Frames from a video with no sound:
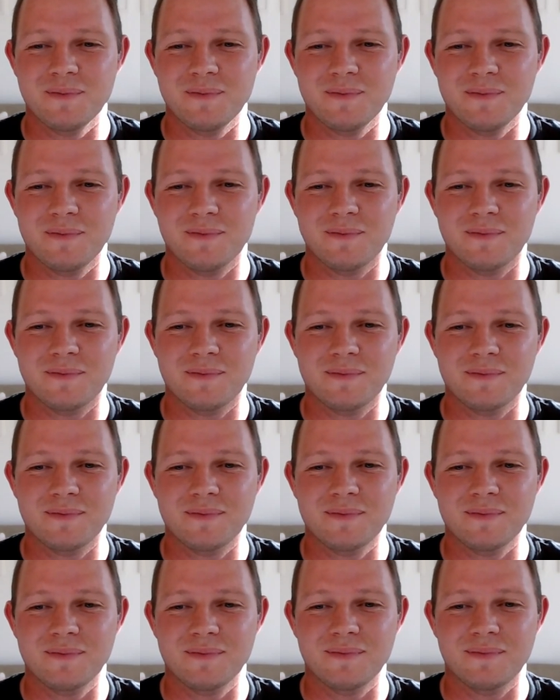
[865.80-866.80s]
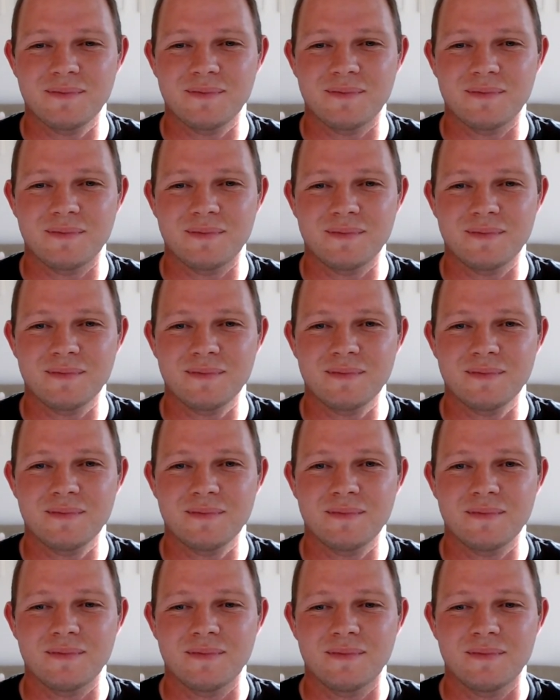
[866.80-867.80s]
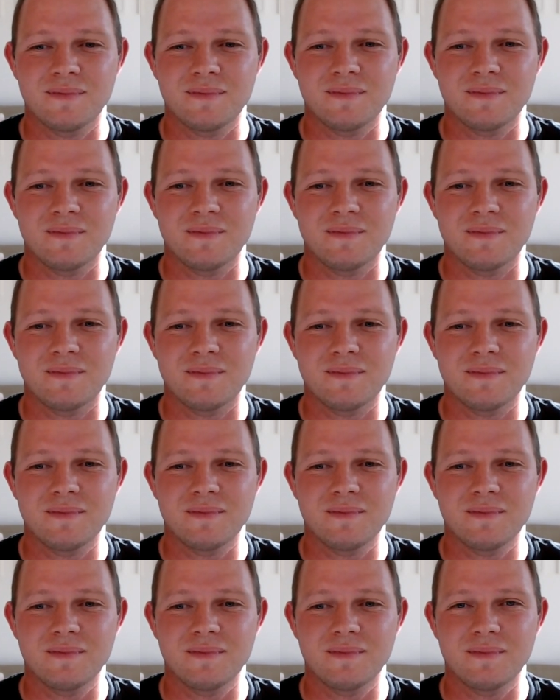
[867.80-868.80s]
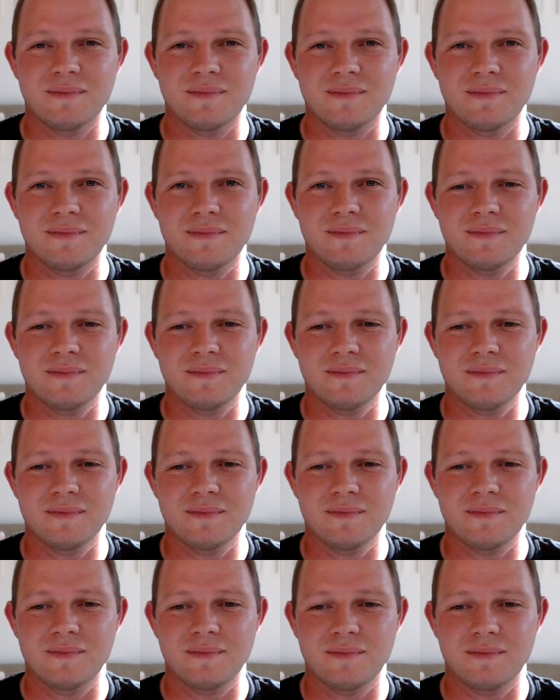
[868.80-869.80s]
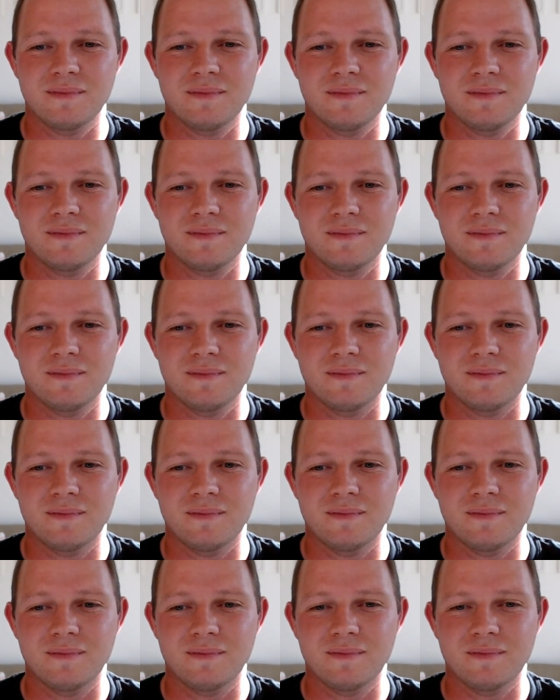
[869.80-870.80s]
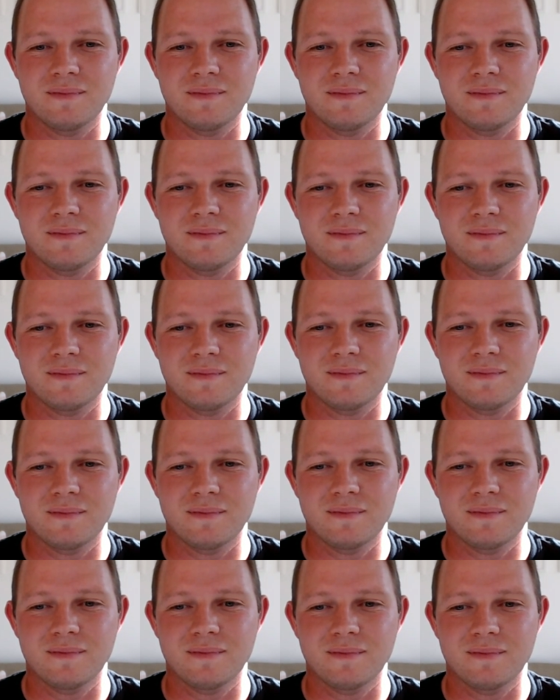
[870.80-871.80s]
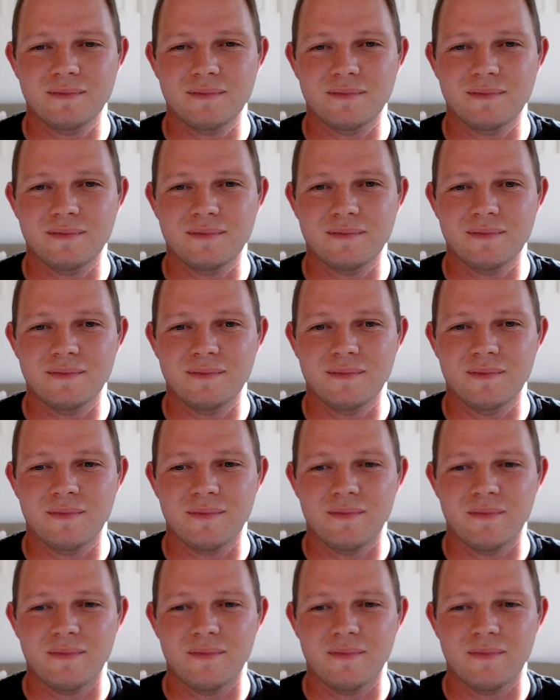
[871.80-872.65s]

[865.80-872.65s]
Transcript: No words are spoken by the person on screen.